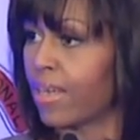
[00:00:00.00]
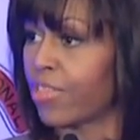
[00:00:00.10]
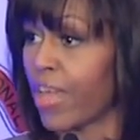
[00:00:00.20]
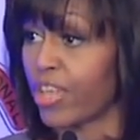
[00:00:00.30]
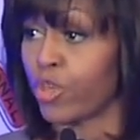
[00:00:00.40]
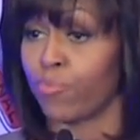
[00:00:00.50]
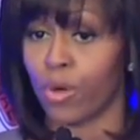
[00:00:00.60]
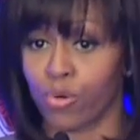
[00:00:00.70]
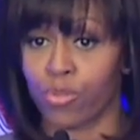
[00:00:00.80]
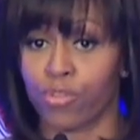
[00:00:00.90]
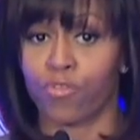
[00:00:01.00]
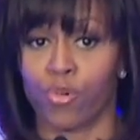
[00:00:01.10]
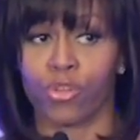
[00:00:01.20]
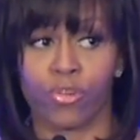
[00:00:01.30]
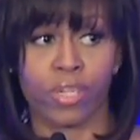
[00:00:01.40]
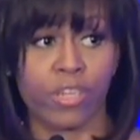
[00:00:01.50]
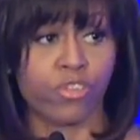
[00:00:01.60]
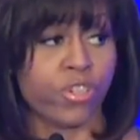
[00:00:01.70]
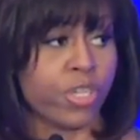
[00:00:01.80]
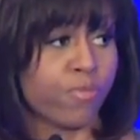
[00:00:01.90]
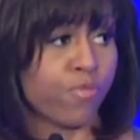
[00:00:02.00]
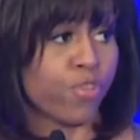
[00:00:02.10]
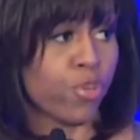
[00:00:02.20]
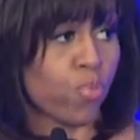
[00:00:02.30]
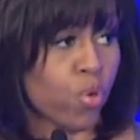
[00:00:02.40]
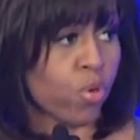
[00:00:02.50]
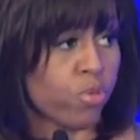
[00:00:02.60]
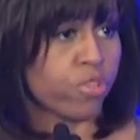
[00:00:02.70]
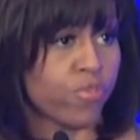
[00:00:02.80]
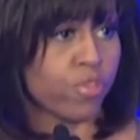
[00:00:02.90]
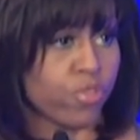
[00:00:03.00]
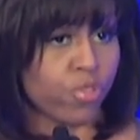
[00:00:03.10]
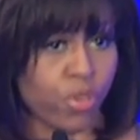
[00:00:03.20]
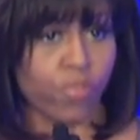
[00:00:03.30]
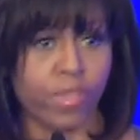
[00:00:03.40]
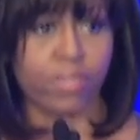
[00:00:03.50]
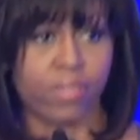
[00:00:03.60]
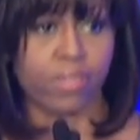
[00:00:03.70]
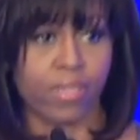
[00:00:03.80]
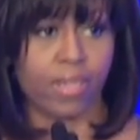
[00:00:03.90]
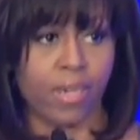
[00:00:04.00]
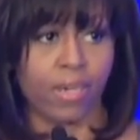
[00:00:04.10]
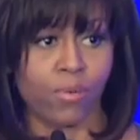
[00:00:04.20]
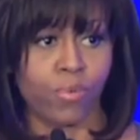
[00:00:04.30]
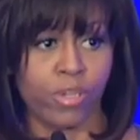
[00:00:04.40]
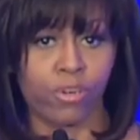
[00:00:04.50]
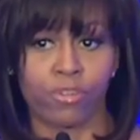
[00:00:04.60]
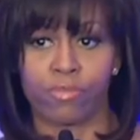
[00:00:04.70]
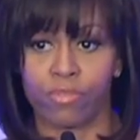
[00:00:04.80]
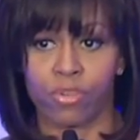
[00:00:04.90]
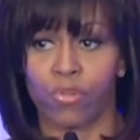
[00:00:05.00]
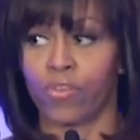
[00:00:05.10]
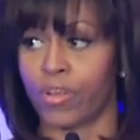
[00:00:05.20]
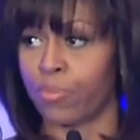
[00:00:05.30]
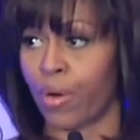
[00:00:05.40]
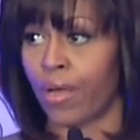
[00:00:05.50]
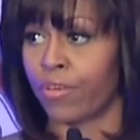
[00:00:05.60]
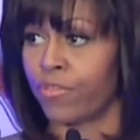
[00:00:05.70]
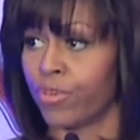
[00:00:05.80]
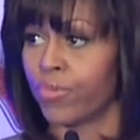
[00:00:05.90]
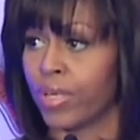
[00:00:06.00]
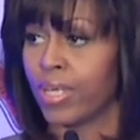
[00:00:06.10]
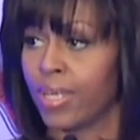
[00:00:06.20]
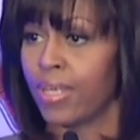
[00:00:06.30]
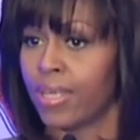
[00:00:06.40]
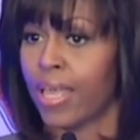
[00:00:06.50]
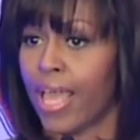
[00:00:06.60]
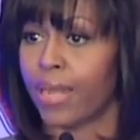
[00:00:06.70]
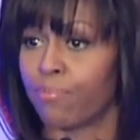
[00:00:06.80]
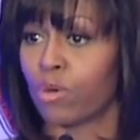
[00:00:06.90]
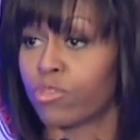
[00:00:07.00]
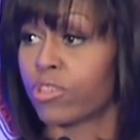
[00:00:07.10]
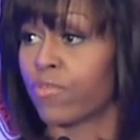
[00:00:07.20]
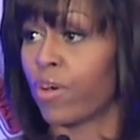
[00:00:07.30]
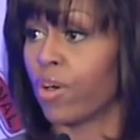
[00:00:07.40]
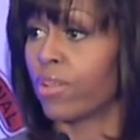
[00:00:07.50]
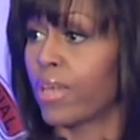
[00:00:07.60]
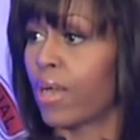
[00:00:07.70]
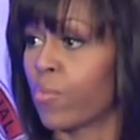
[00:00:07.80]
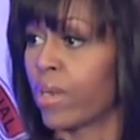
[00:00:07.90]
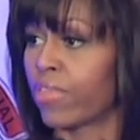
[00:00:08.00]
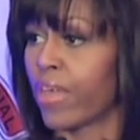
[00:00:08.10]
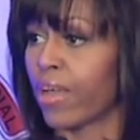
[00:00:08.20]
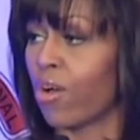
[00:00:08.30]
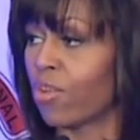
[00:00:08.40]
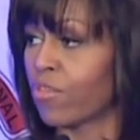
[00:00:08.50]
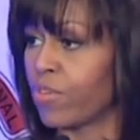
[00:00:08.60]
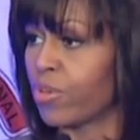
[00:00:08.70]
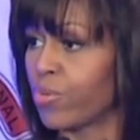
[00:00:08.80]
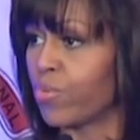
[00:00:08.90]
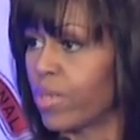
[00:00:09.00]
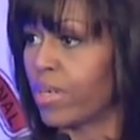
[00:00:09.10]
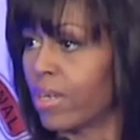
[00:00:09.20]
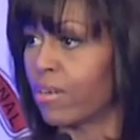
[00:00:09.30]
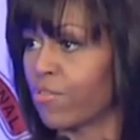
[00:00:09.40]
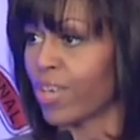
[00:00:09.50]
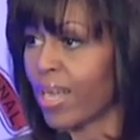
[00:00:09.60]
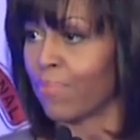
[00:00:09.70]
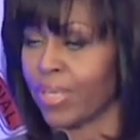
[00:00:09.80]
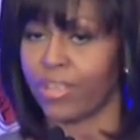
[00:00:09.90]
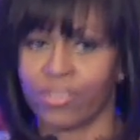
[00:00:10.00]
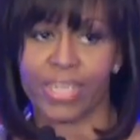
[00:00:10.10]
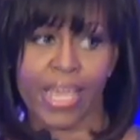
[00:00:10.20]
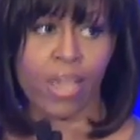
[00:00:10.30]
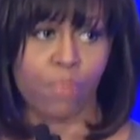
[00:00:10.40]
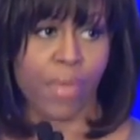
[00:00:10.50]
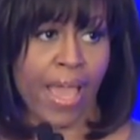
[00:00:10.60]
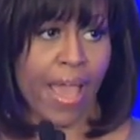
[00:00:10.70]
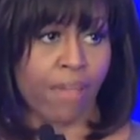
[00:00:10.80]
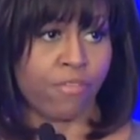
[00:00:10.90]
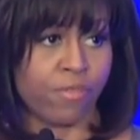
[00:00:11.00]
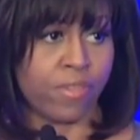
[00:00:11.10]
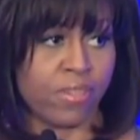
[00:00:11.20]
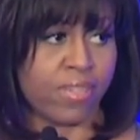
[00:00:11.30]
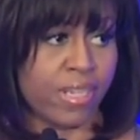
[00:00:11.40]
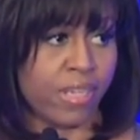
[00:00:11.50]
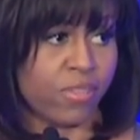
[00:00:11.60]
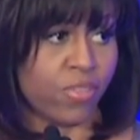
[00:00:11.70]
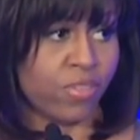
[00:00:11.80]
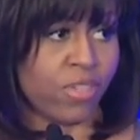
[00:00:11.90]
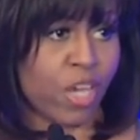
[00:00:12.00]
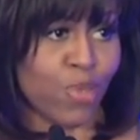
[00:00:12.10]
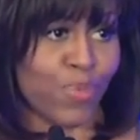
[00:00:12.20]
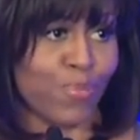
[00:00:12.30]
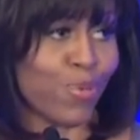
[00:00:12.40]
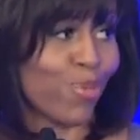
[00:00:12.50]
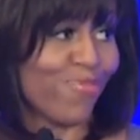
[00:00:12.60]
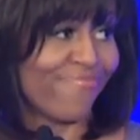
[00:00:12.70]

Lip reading: Thank you both for your leadership, for your words, for your service. We are so very proud of you. And most of all, I want to thank all of you for coming here today on behalf of this city's young people.